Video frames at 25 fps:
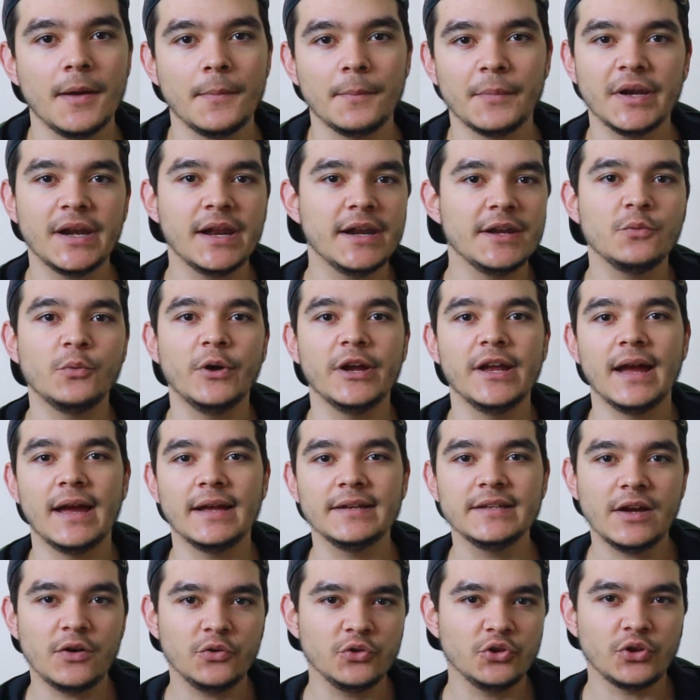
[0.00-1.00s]
But anyway,
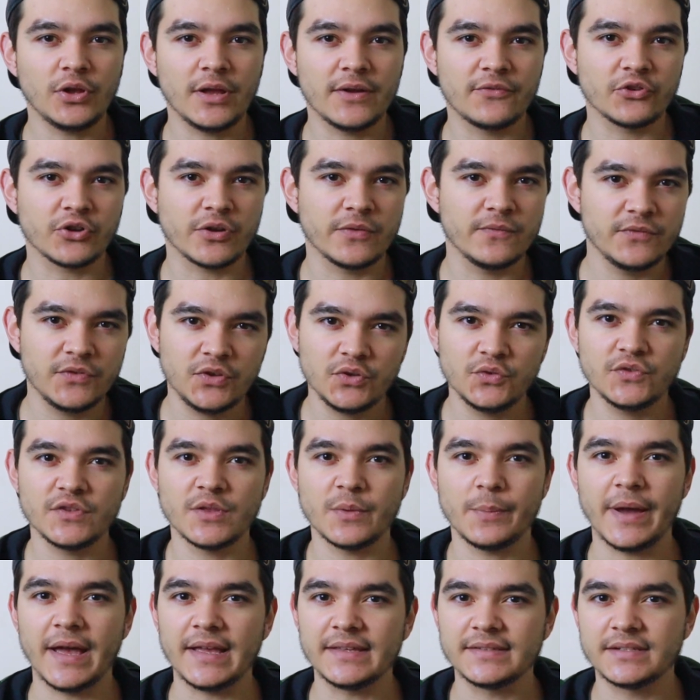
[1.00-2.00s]
I doubt you'll ever confuse
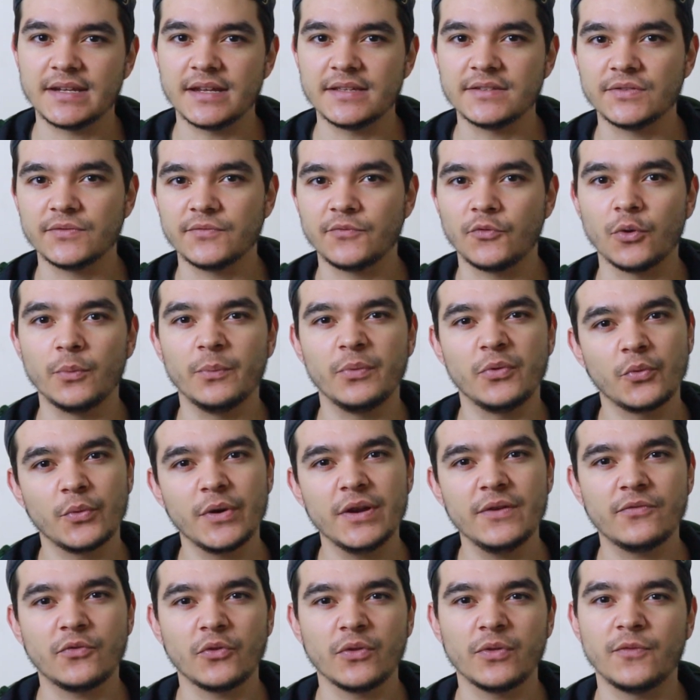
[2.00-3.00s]
the past tense of Form
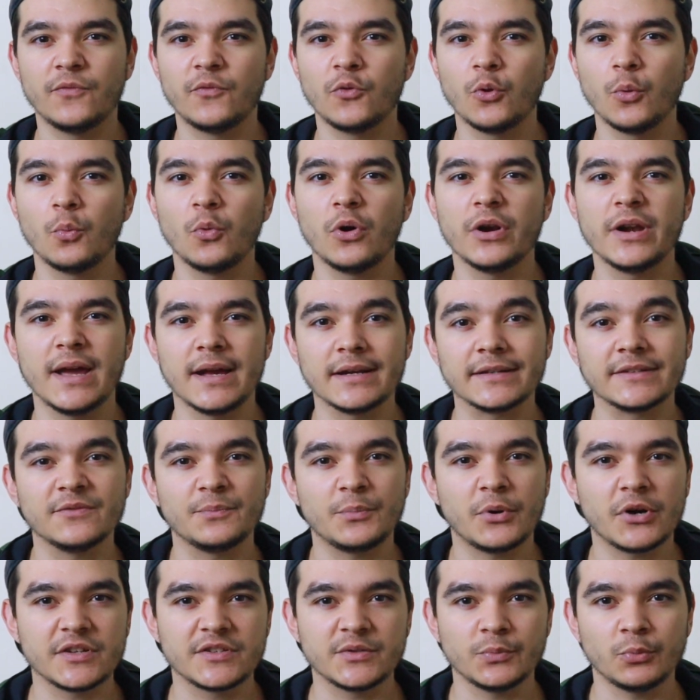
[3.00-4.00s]
3 for the Form 1
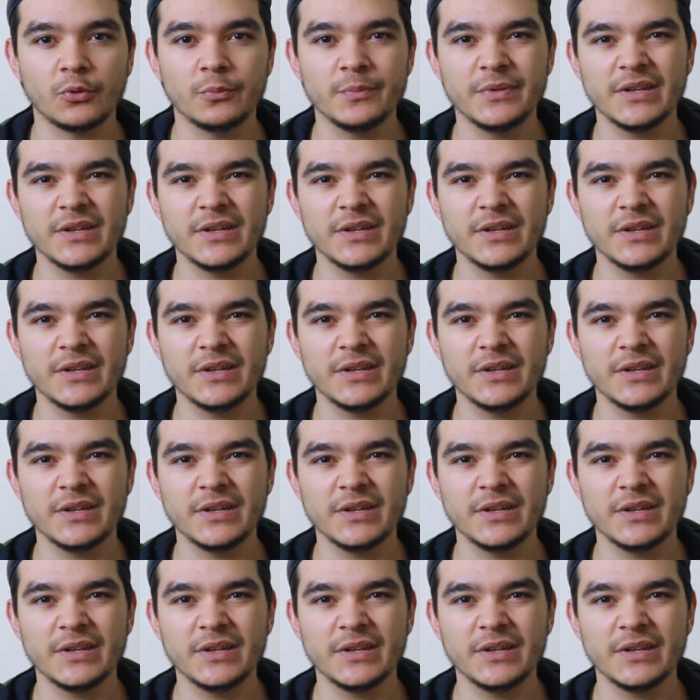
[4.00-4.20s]
active participle,